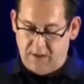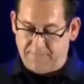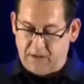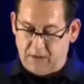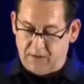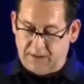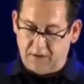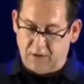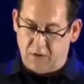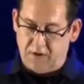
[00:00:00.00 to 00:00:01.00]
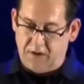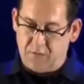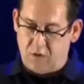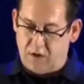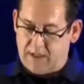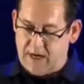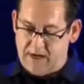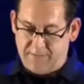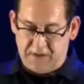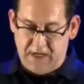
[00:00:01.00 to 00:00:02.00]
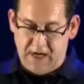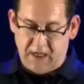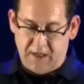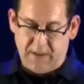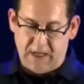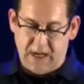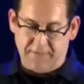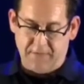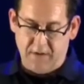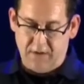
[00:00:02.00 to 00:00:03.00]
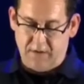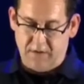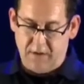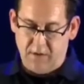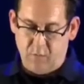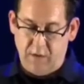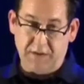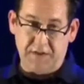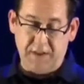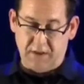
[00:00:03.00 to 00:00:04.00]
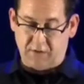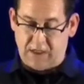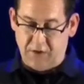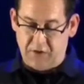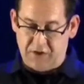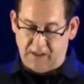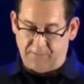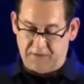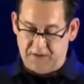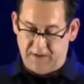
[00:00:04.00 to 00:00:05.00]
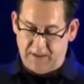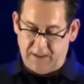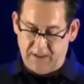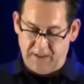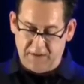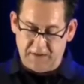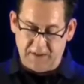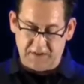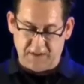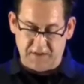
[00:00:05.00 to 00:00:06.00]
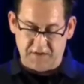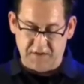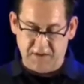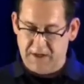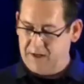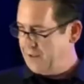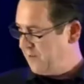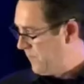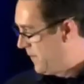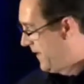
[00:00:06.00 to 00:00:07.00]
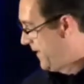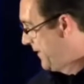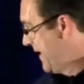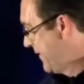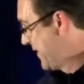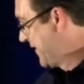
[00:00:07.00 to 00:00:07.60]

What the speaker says: It felt like the longest walk I had ever taken in my life. We could see the cryogenic facility in the distance, which I know you have a